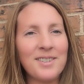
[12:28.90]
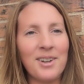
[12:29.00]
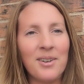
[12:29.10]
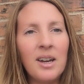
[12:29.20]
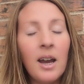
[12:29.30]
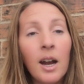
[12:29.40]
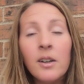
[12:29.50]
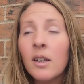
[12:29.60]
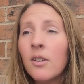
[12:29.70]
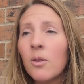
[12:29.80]
so I
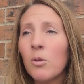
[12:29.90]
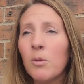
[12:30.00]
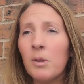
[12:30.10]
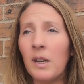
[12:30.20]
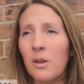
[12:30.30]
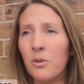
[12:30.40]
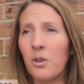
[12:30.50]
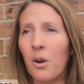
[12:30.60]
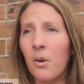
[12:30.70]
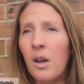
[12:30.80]
did get some good potatoes
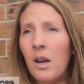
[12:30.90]
though.